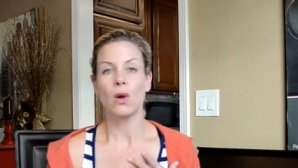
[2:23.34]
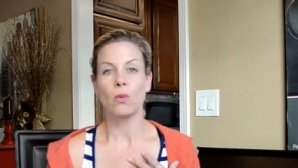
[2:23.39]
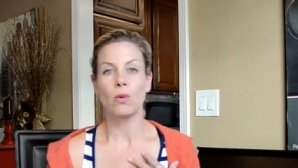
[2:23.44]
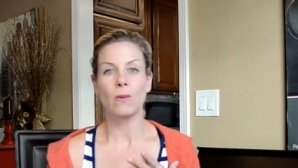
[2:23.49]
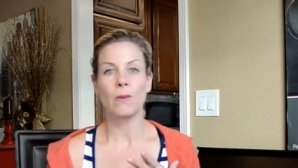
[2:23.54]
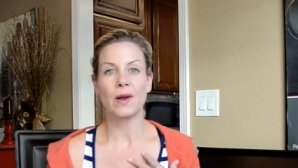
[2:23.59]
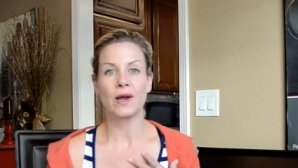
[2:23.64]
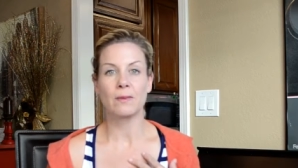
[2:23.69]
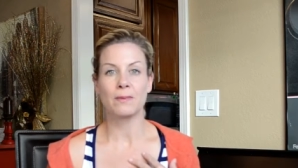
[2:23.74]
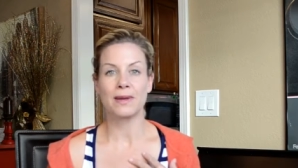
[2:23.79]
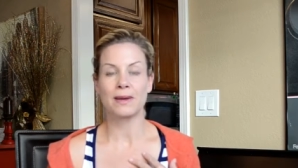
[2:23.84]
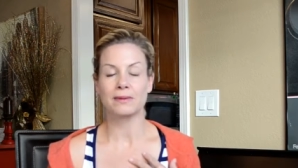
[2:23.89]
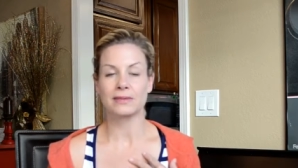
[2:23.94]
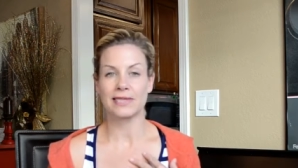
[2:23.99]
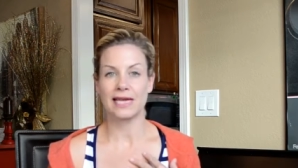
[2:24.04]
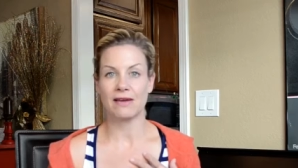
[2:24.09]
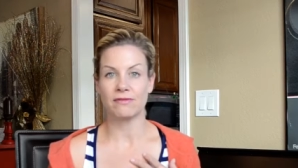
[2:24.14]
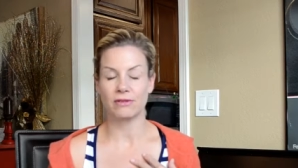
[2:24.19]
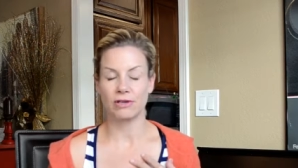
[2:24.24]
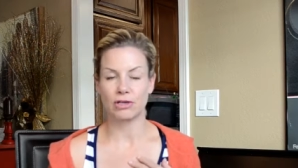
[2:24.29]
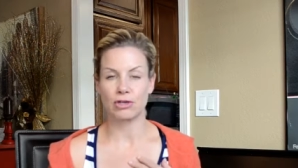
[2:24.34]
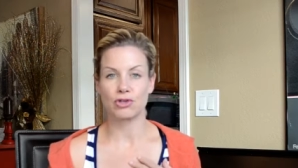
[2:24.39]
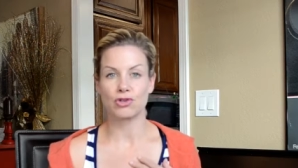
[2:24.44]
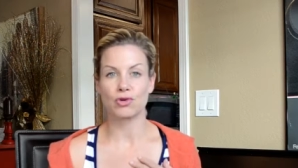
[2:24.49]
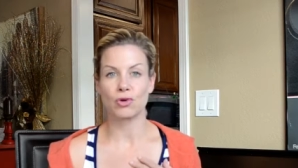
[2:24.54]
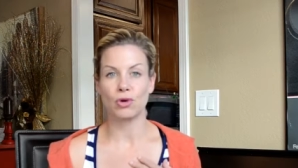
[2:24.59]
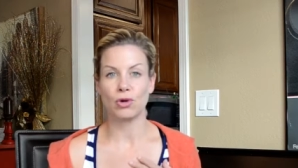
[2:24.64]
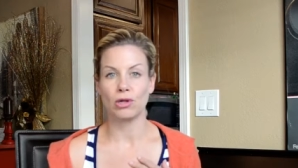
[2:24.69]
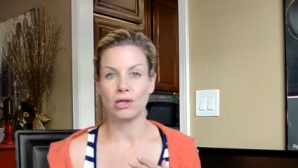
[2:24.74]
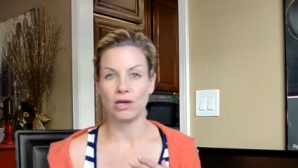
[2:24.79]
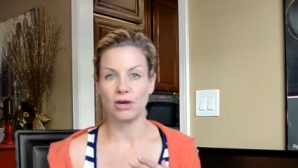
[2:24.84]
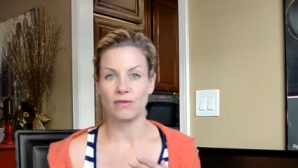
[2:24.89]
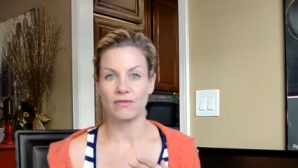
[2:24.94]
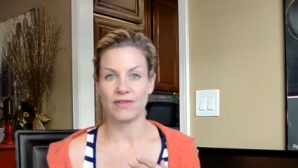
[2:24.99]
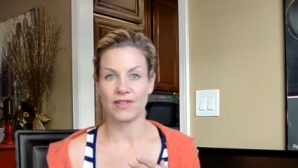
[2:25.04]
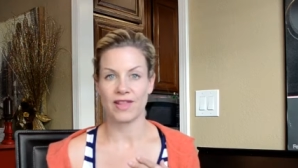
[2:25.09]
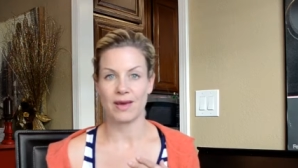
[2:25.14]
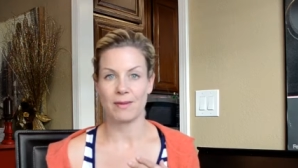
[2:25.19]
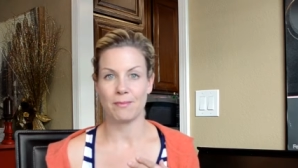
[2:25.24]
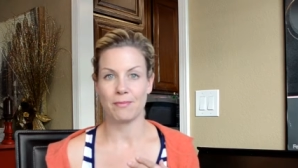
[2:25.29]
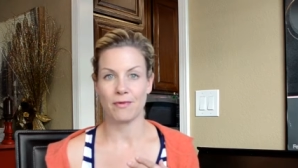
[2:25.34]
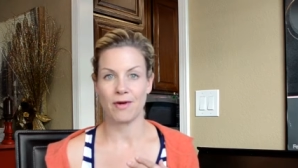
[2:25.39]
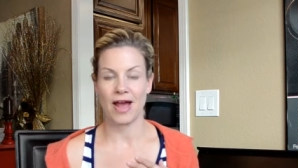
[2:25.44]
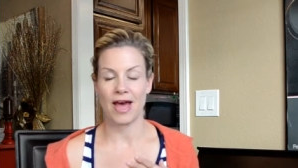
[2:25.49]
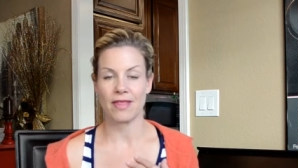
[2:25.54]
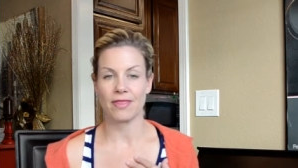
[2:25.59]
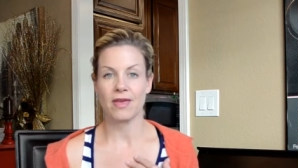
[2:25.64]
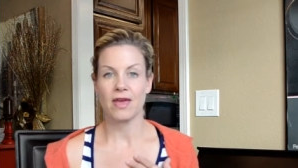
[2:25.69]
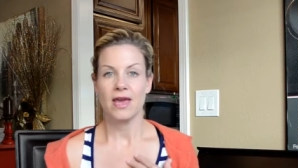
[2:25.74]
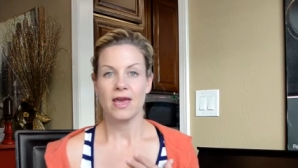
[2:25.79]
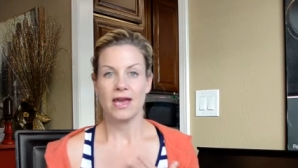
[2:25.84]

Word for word: we want to be able to have control over that breath.